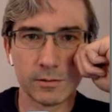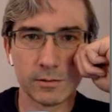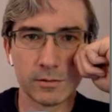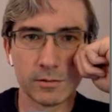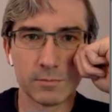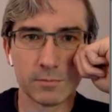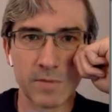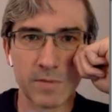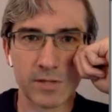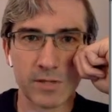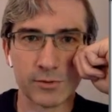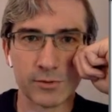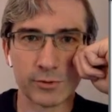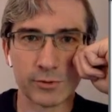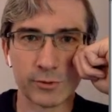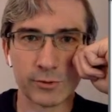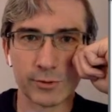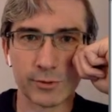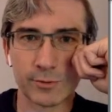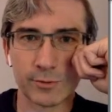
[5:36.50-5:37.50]

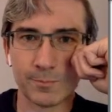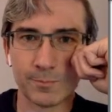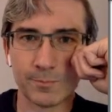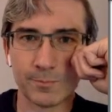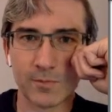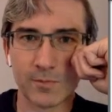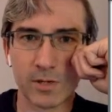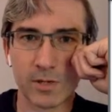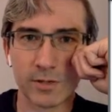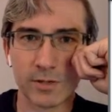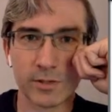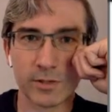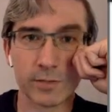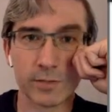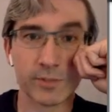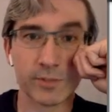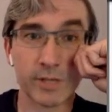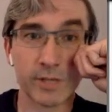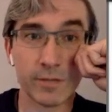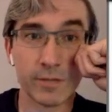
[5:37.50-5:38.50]
messengers. So there
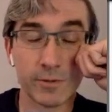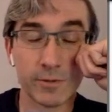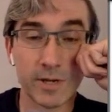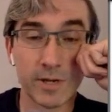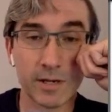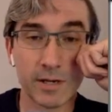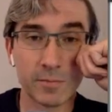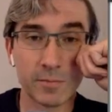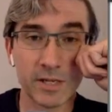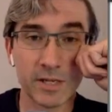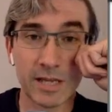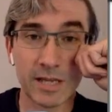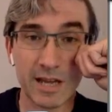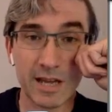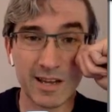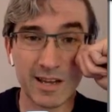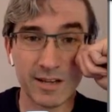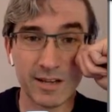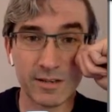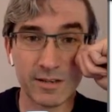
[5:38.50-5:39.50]
was Ethernet by the
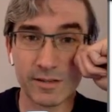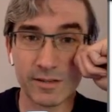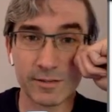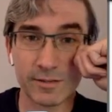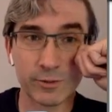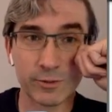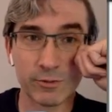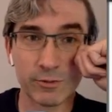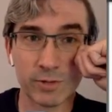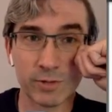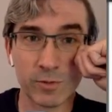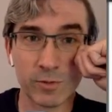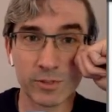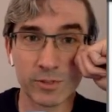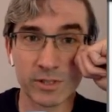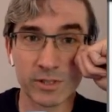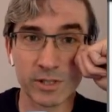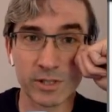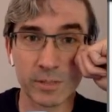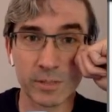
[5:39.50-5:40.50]
end. There certainly
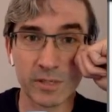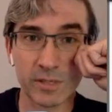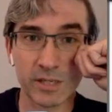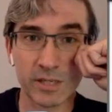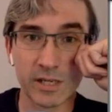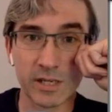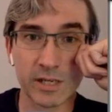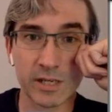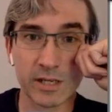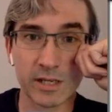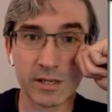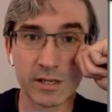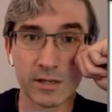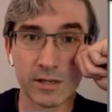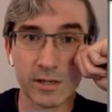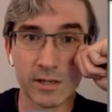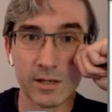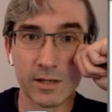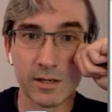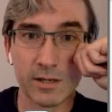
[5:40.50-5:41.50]
wasn't in the beginning.
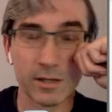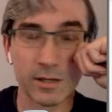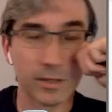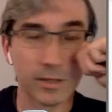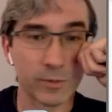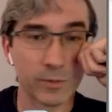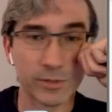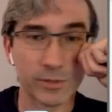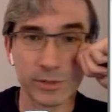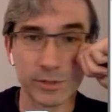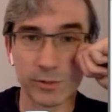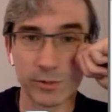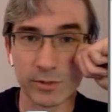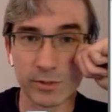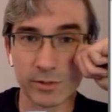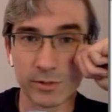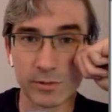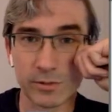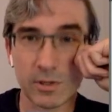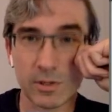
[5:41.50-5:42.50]
There wasn't
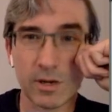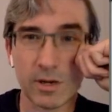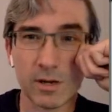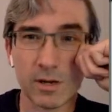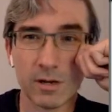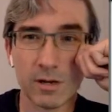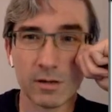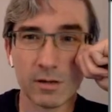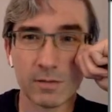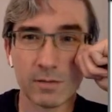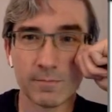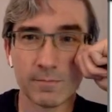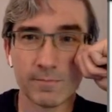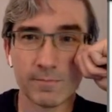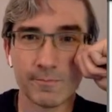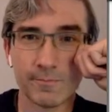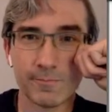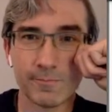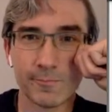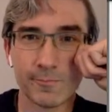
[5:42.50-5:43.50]

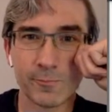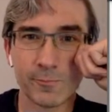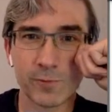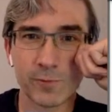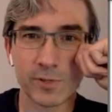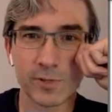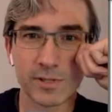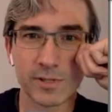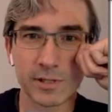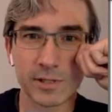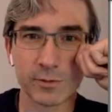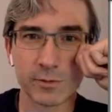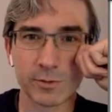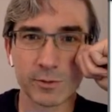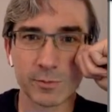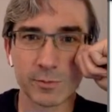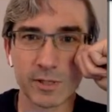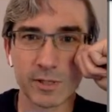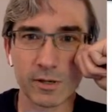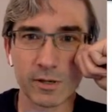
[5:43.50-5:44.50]
where does that
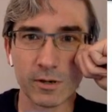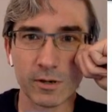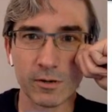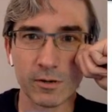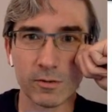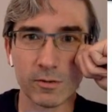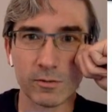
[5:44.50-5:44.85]
USB go?